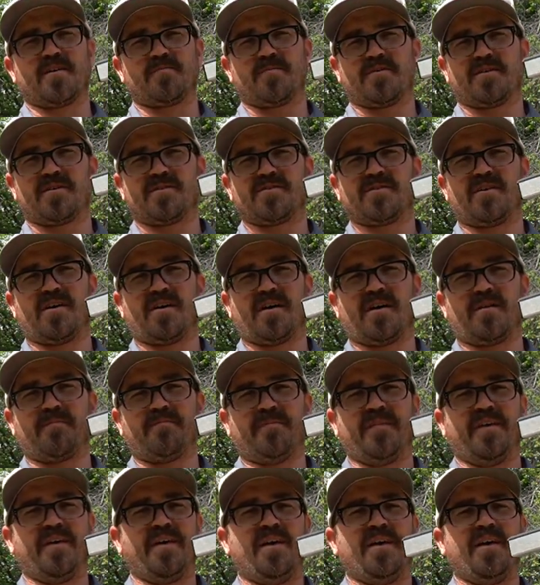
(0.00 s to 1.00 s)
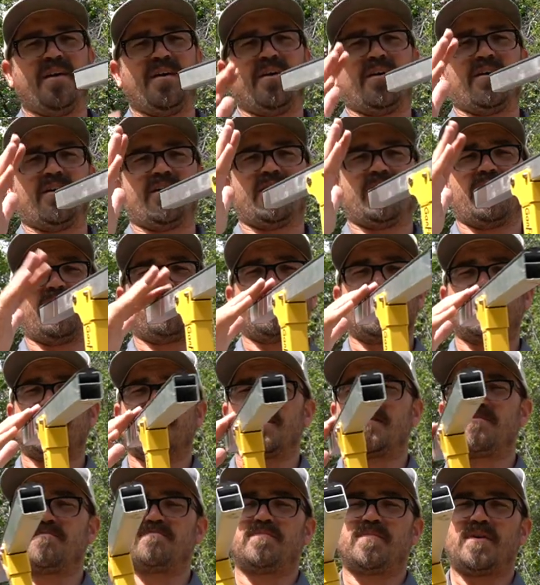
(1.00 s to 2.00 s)
up on top of
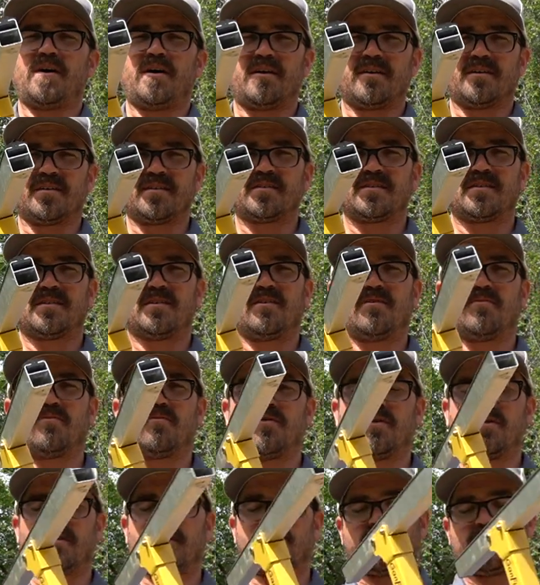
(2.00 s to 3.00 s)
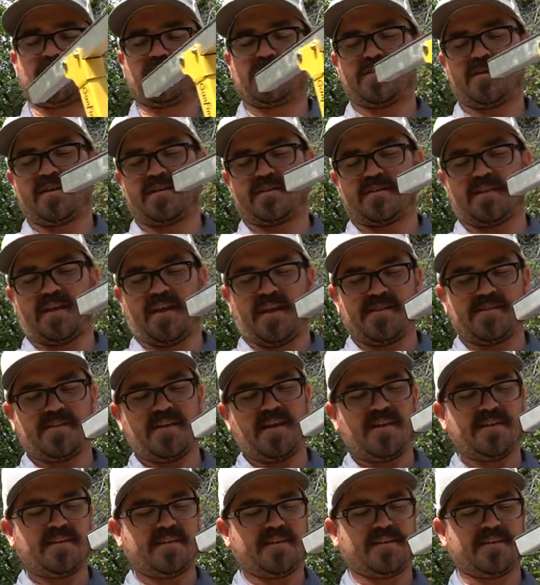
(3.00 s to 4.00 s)
these bunks with those kickstands.
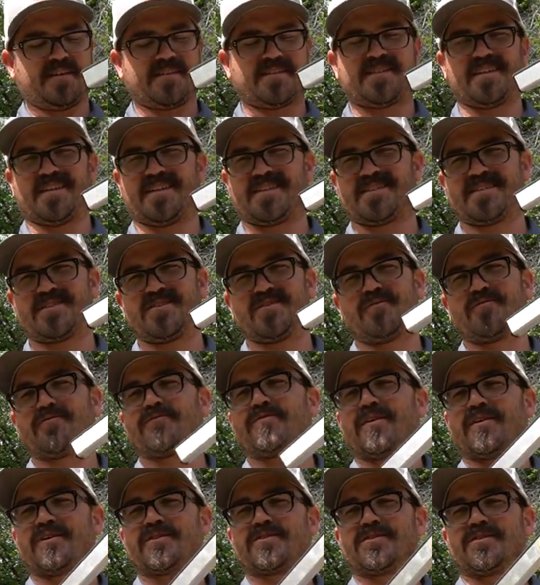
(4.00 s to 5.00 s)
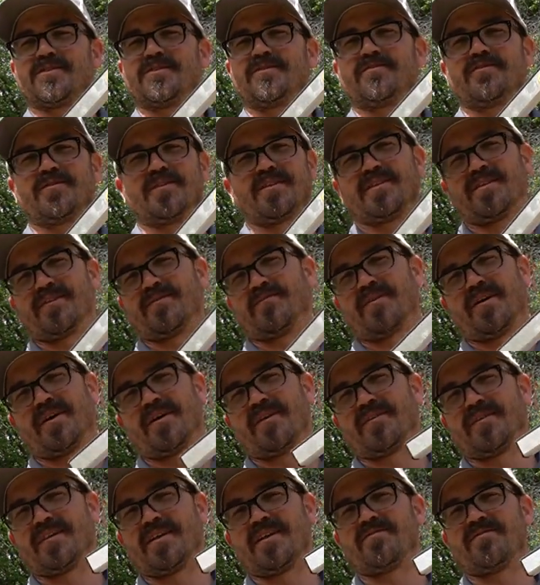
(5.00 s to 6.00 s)
And the kickstands still function really
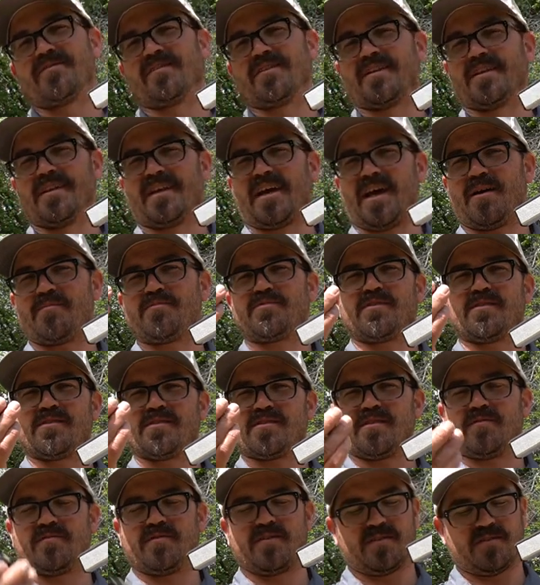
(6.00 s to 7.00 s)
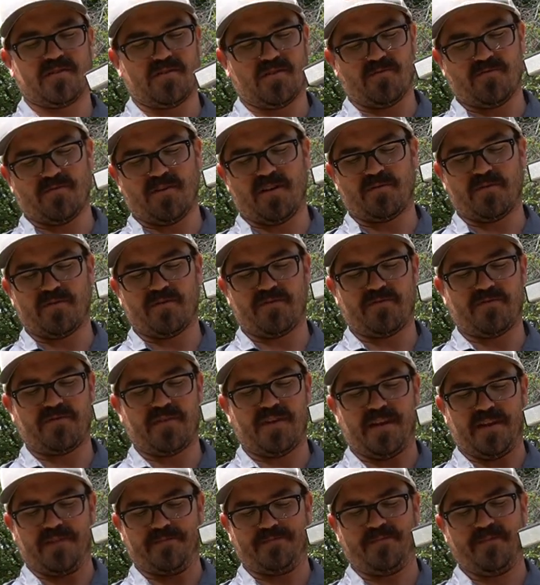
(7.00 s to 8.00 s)
well, even in absence of these little rubber
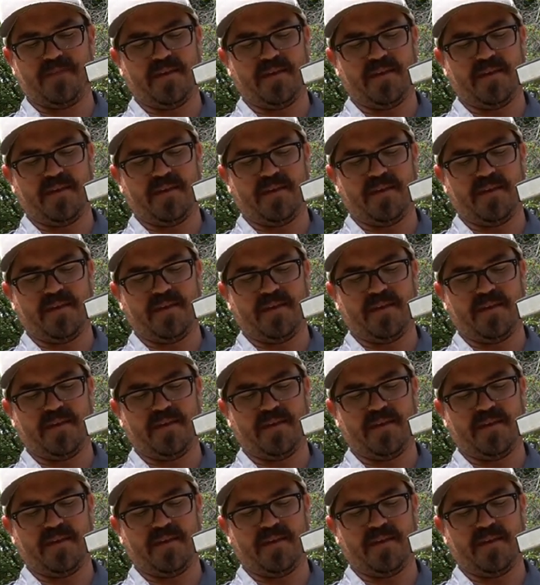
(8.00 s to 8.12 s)
feet.